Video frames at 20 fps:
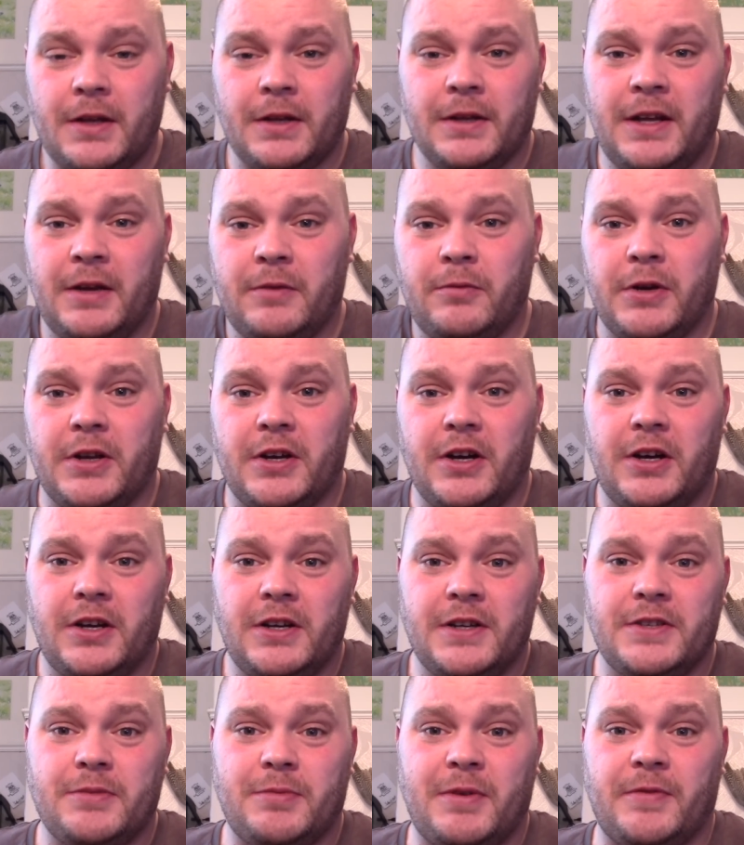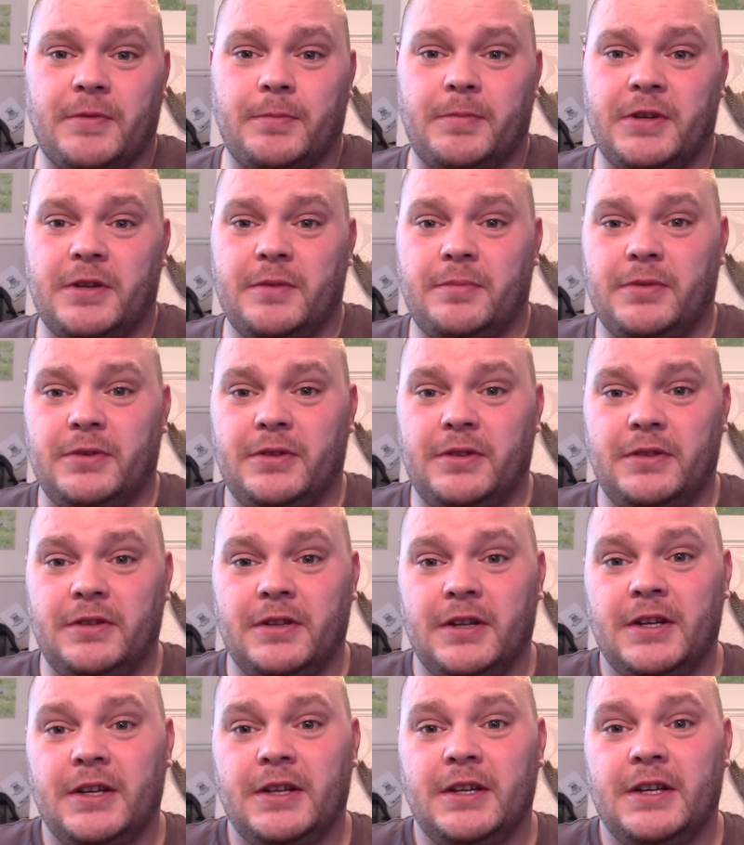Now, regardless whether people
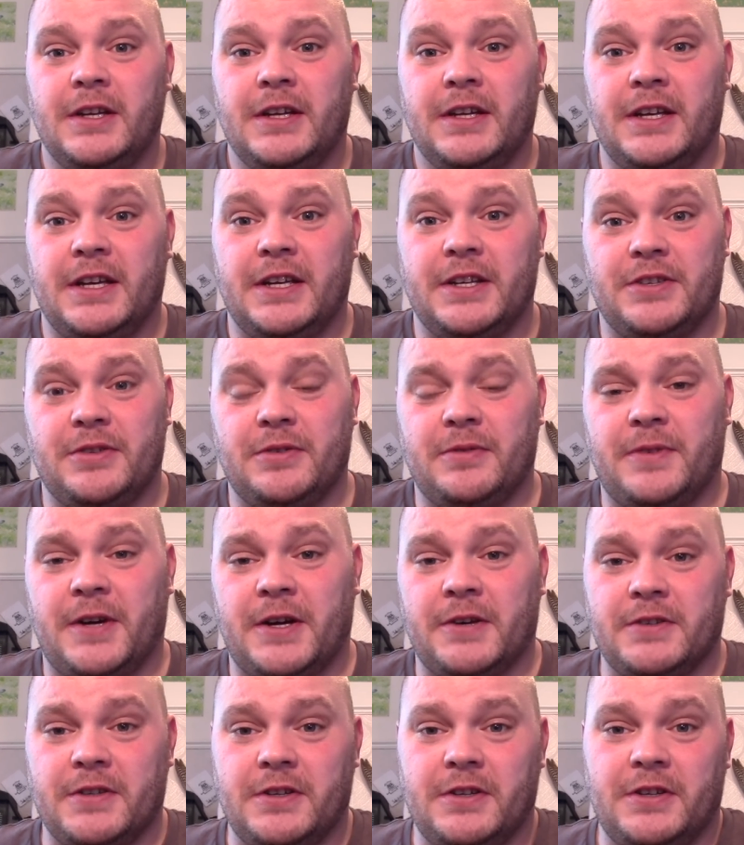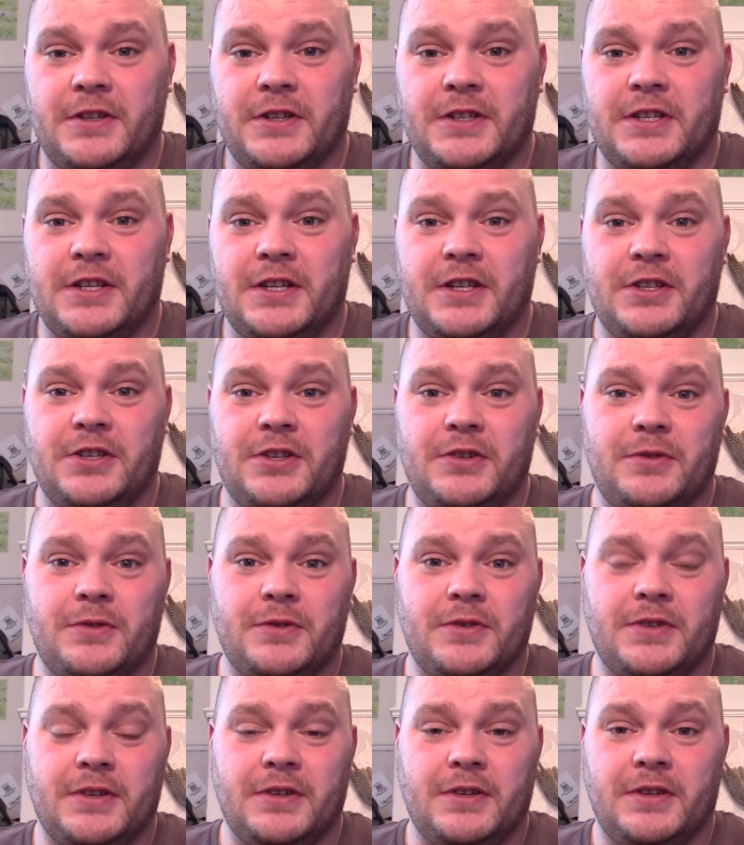in 2019
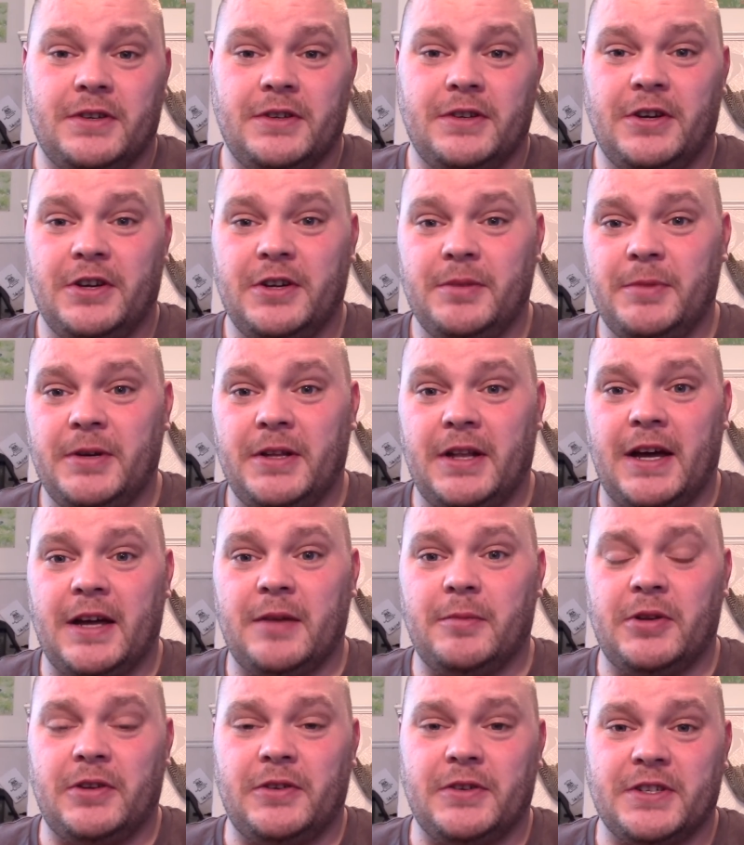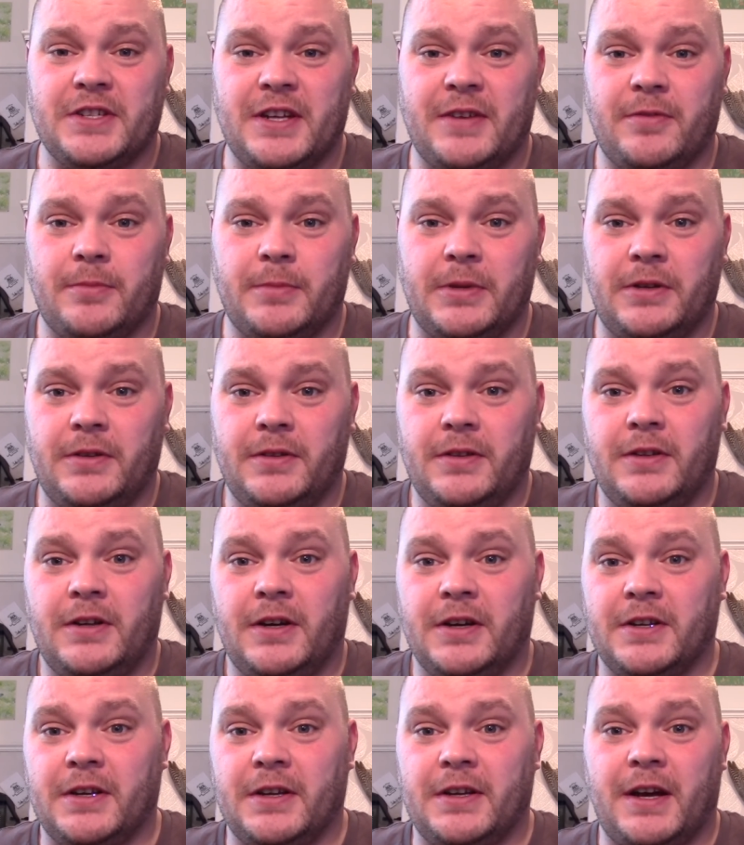use 9mm, 8mm or 7mm,
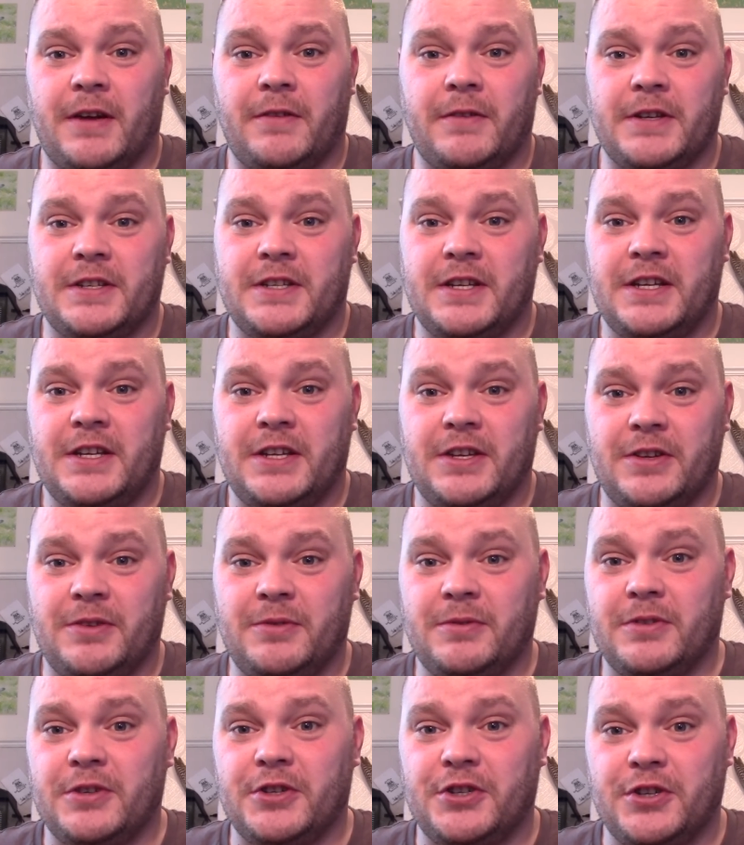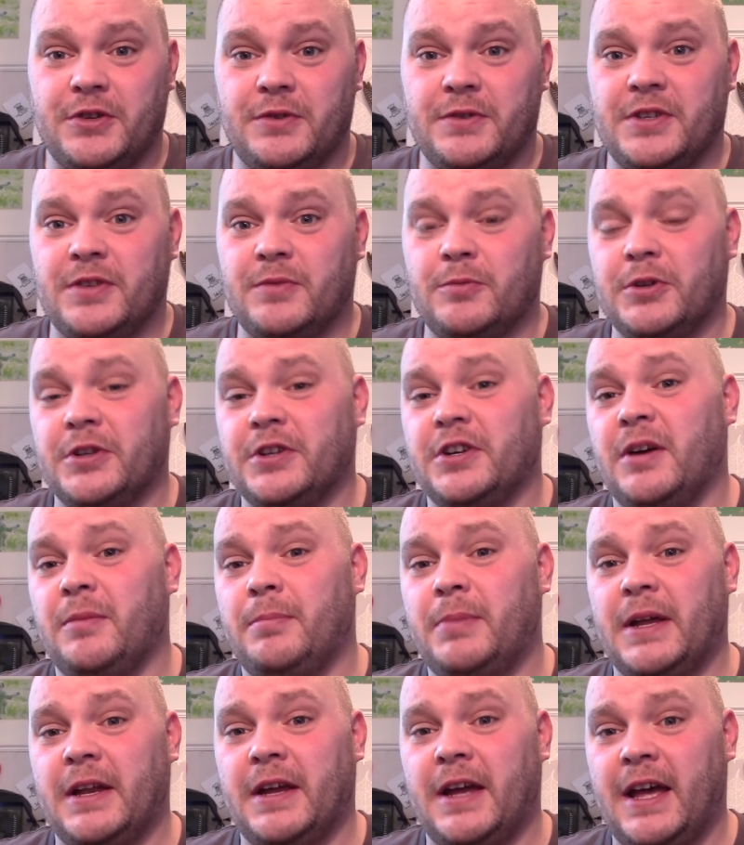I can guarantee you the shooting would have
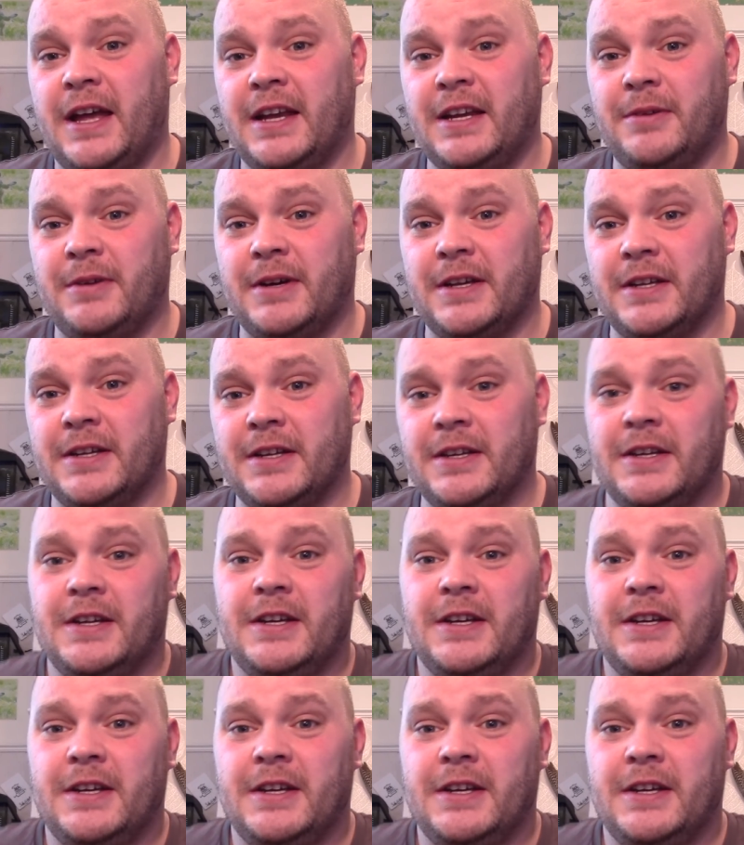got better anyway.